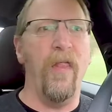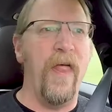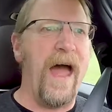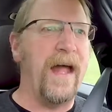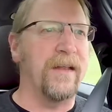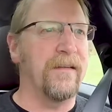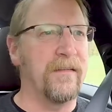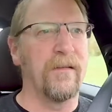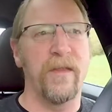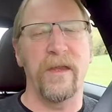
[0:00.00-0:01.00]
that
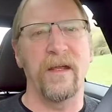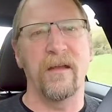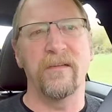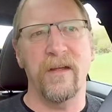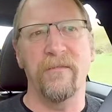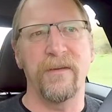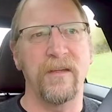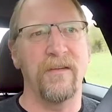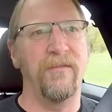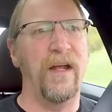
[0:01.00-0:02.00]
stuff
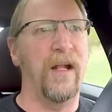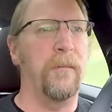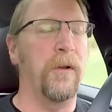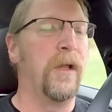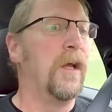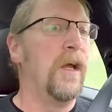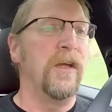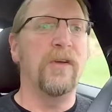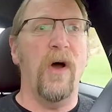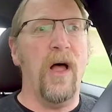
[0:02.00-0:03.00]
that's available.
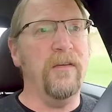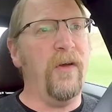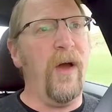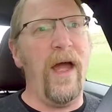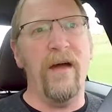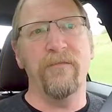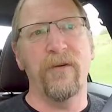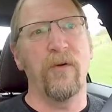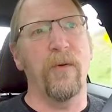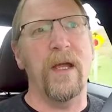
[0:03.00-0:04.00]
You also
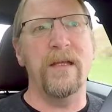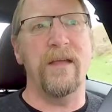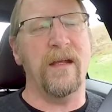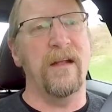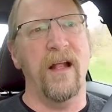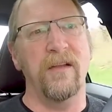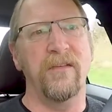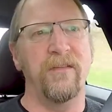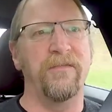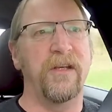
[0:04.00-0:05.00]
have great
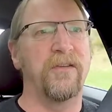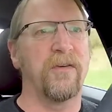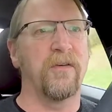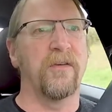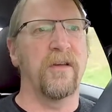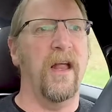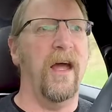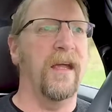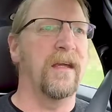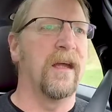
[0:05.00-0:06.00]
technology features
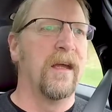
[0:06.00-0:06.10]
like